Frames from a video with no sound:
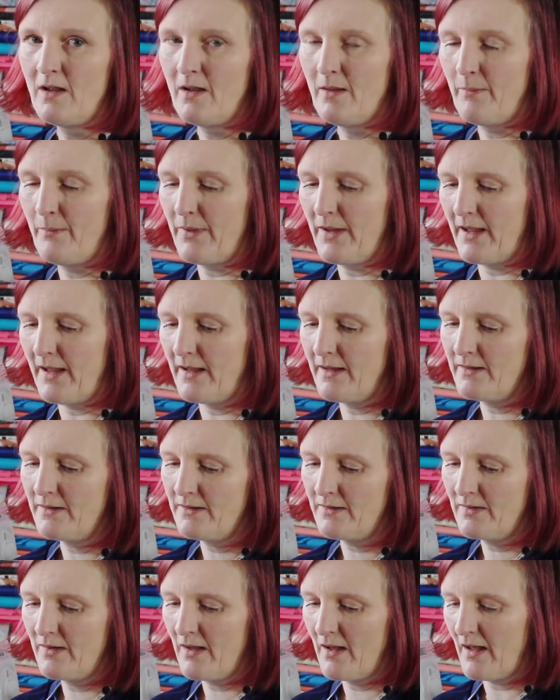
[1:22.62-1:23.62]

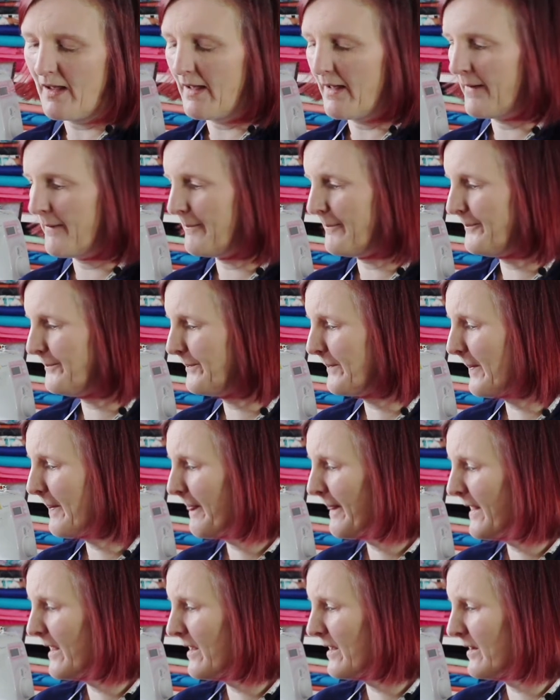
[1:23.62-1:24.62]
bit
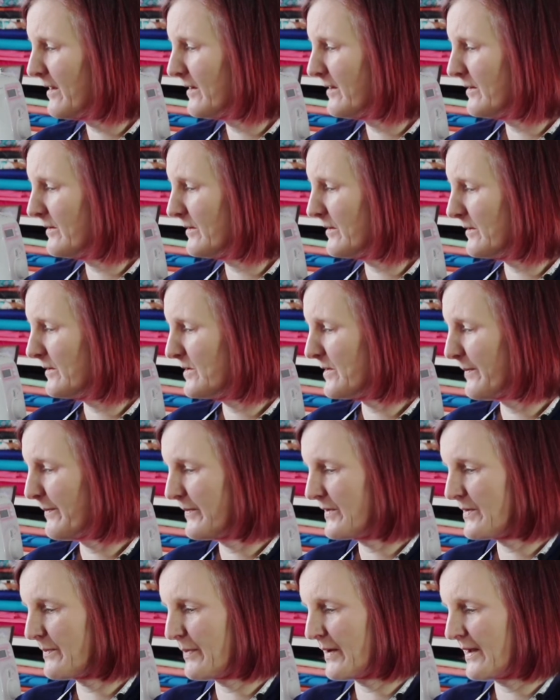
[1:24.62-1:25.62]

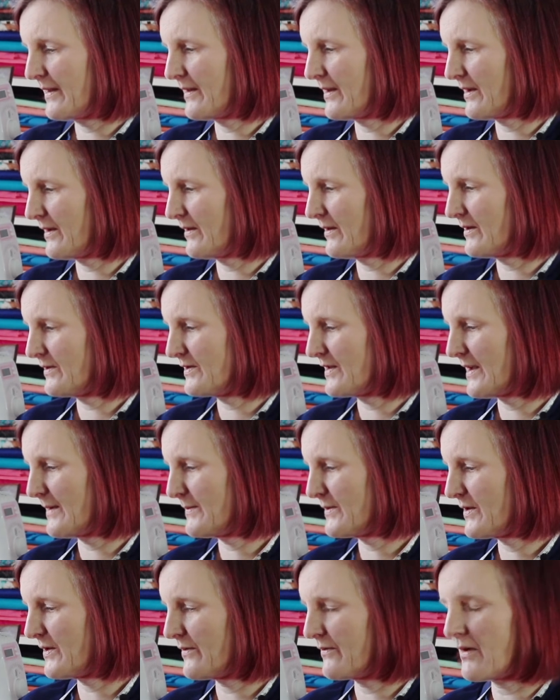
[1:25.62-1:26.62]
to bring the seam
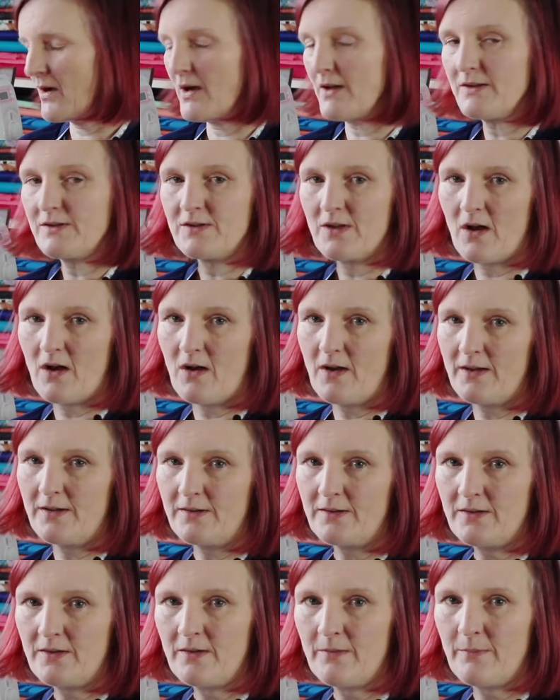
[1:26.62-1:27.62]
to the right
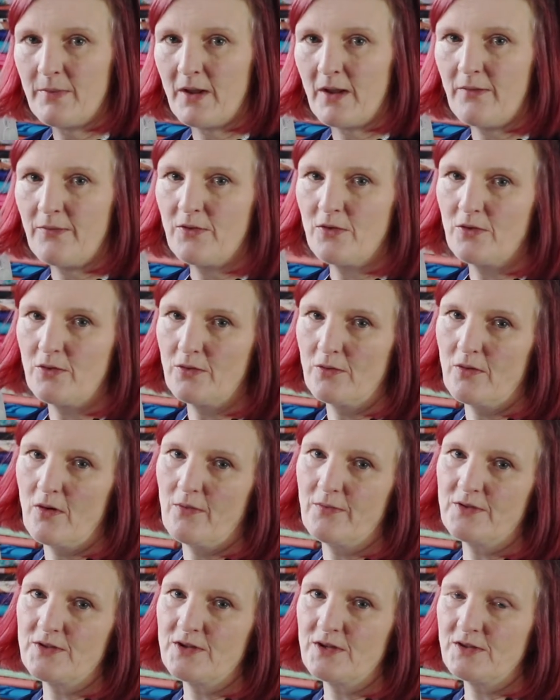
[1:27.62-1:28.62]
size. But if you're
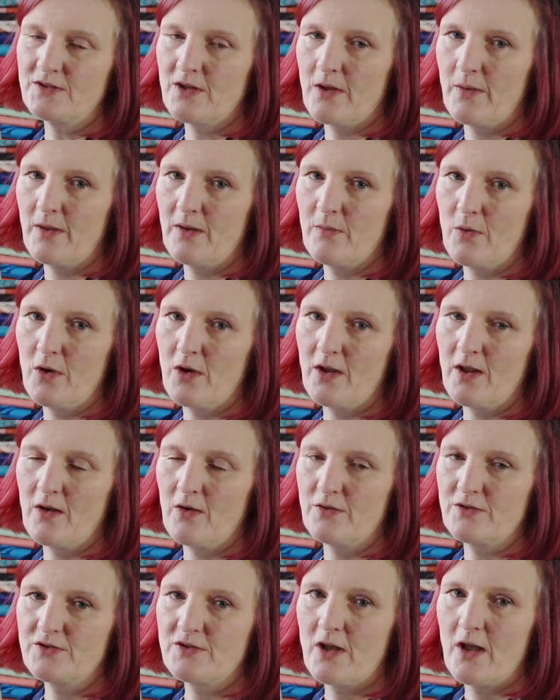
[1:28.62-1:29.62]
obviously working
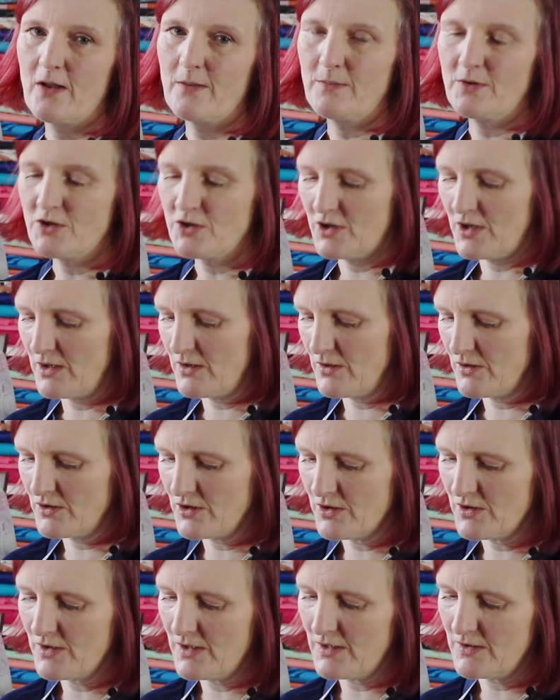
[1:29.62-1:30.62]
on a sewing machine, you
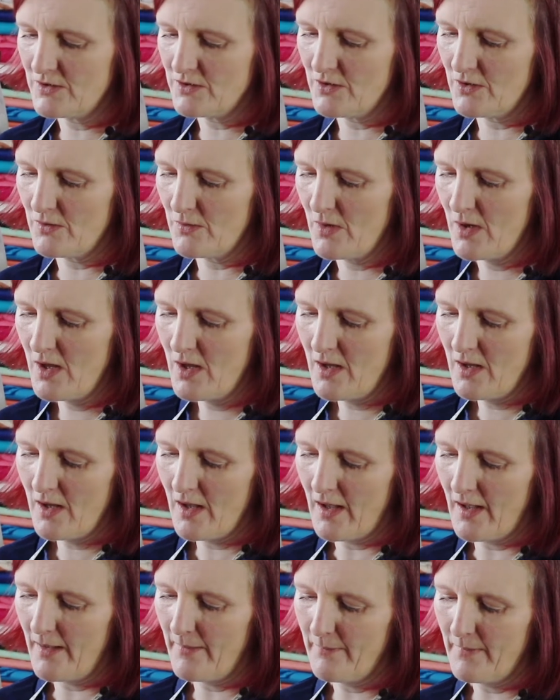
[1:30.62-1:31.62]
just need to
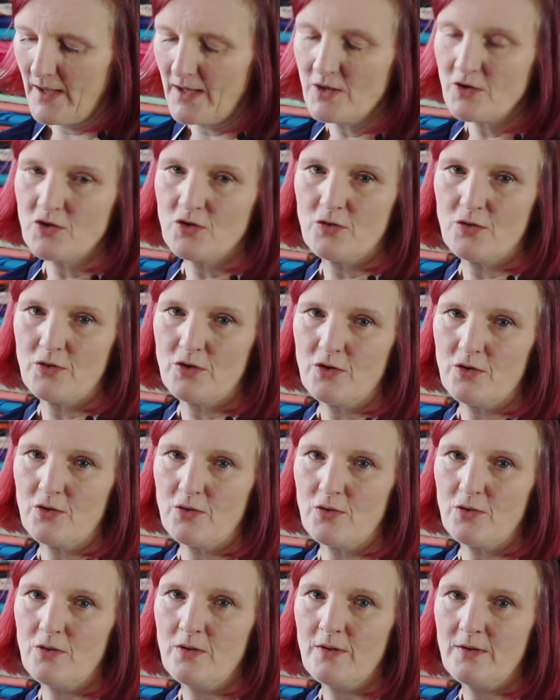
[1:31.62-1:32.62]
make sure
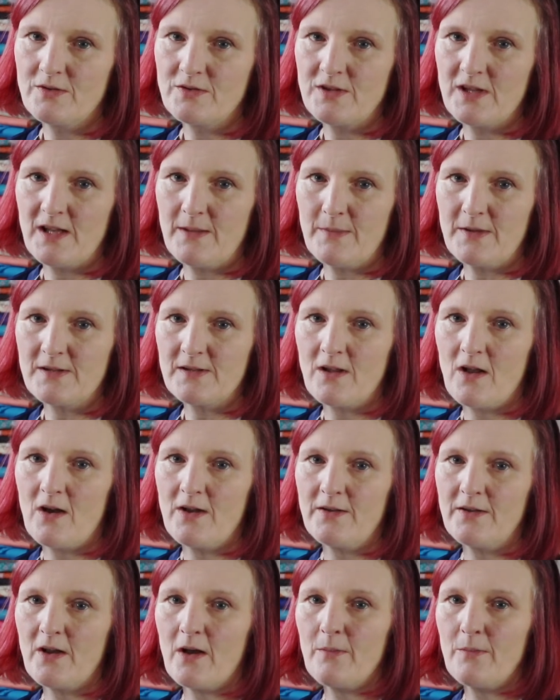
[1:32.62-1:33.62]
your seam is
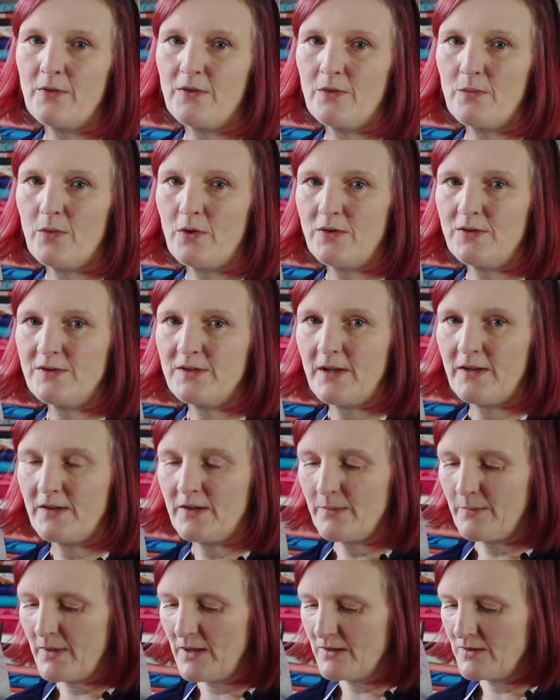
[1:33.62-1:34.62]
lined up with the 1
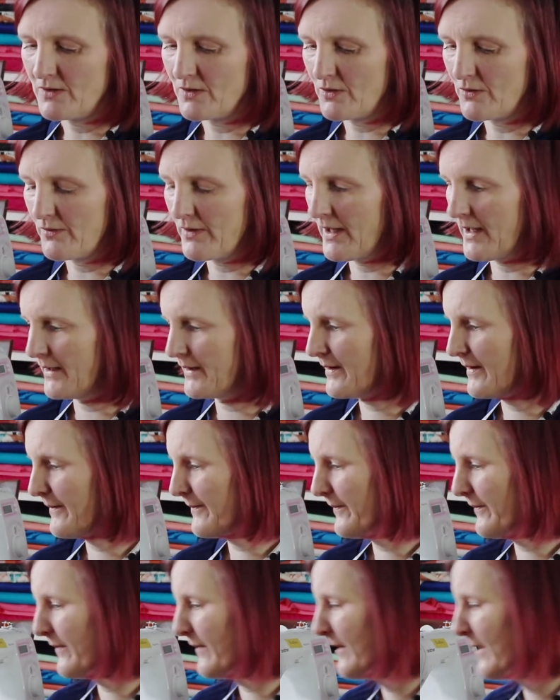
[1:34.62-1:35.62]
centimetre grid.
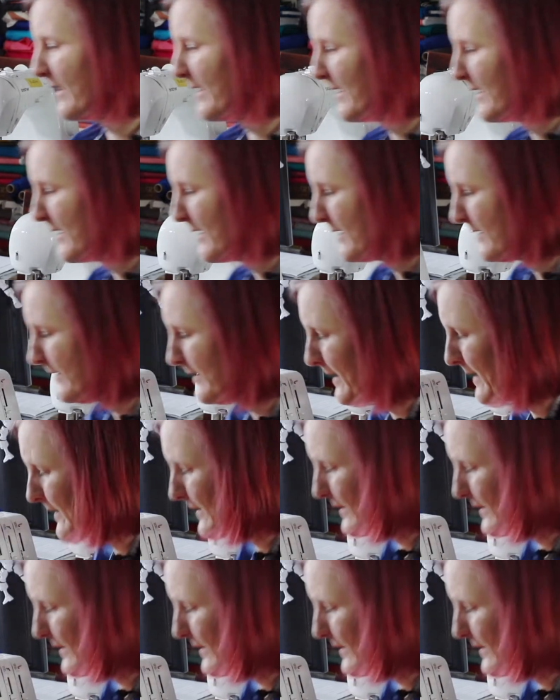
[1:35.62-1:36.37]
So let's